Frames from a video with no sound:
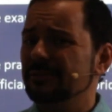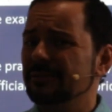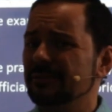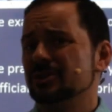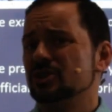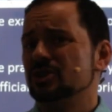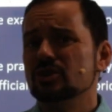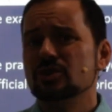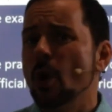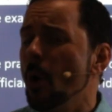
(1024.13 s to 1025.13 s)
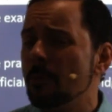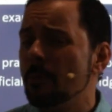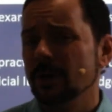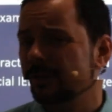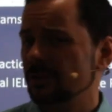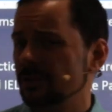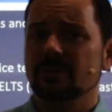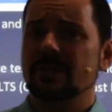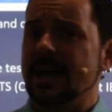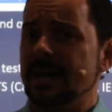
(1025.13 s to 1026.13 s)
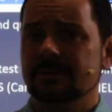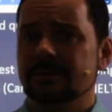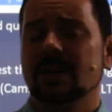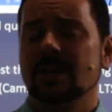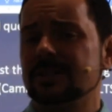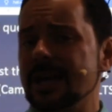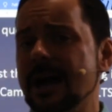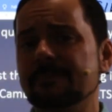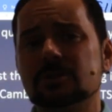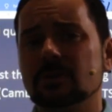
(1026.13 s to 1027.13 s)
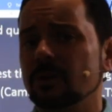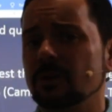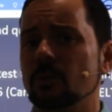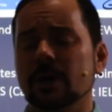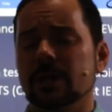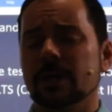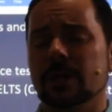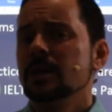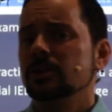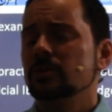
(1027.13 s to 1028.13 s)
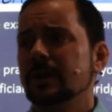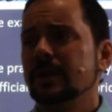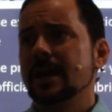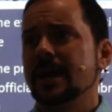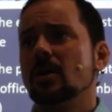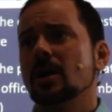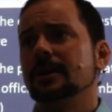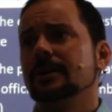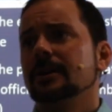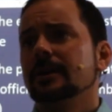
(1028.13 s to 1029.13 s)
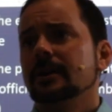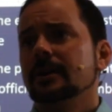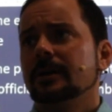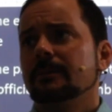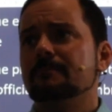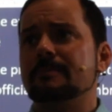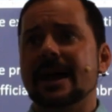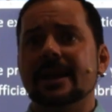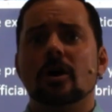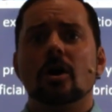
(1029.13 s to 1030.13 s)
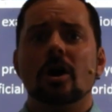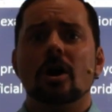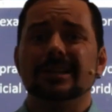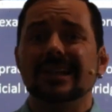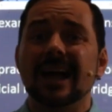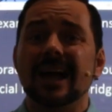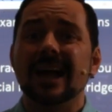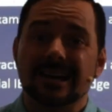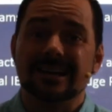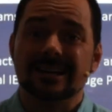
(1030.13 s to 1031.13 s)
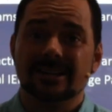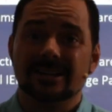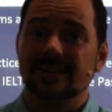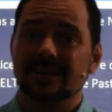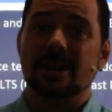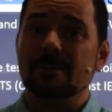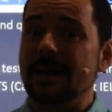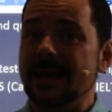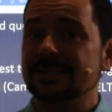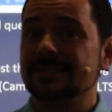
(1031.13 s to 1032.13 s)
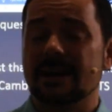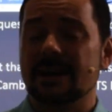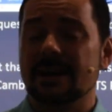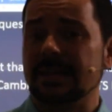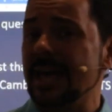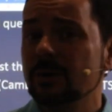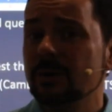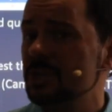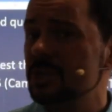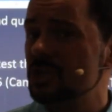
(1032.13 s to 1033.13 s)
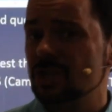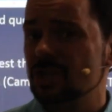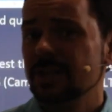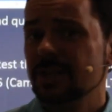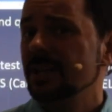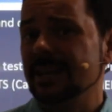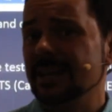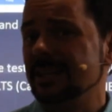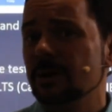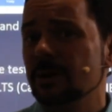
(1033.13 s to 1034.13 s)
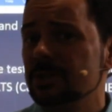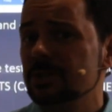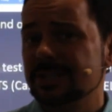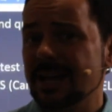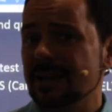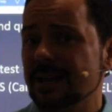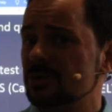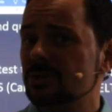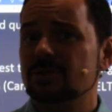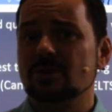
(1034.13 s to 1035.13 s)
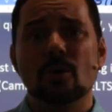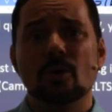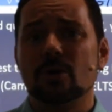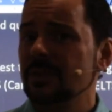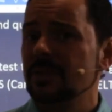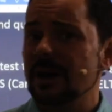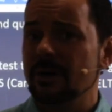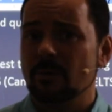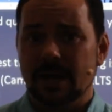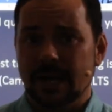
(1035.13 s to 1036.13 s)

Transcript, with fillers: there's no point to do that, okay? It's absolutely no point. You cannot bet on luck to get a band seven. Language and language exams don't work that way,